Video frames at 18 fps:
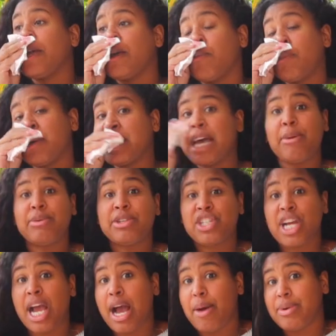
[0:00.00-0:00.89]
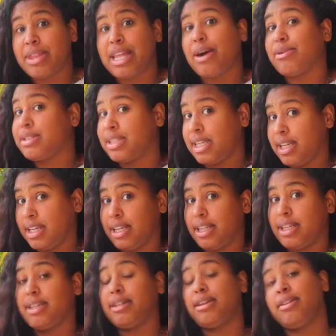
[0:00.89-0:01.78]
Without a child, without
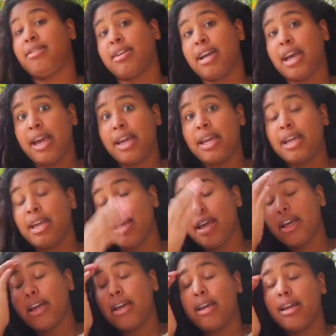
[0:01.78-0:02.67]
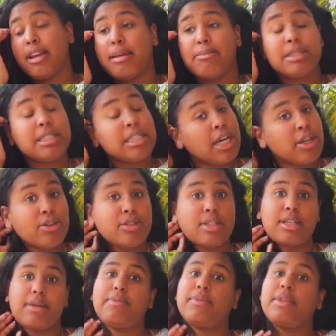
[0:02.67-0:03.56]
tea. Okay? Let me tell you
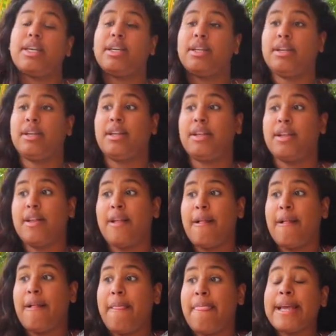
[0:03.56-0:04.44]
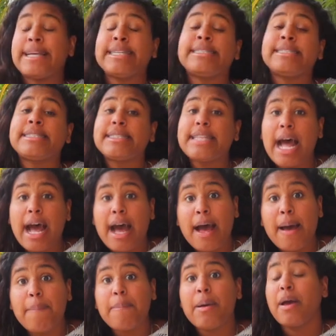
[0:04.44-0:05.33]
something.
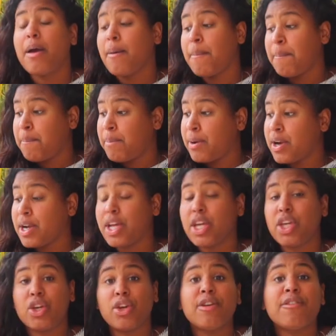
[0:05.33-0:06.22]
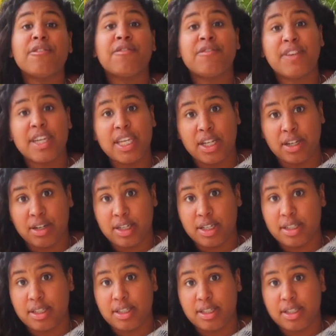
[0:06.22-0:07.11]
Stop putting your
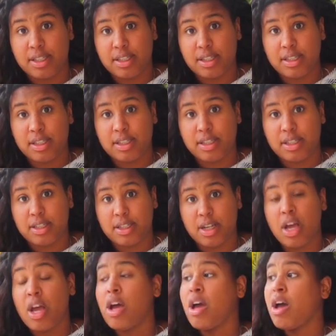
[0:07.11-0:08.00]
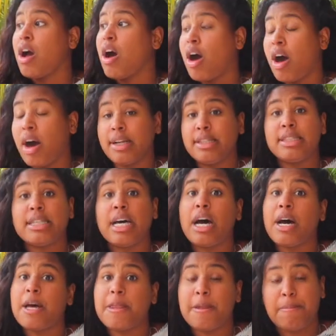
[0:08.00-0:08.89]
fears onto
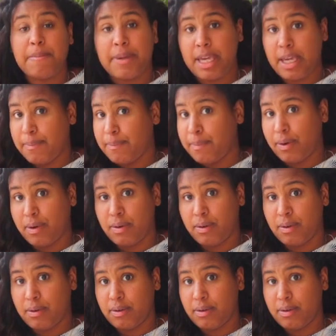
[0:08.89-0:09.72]
other people.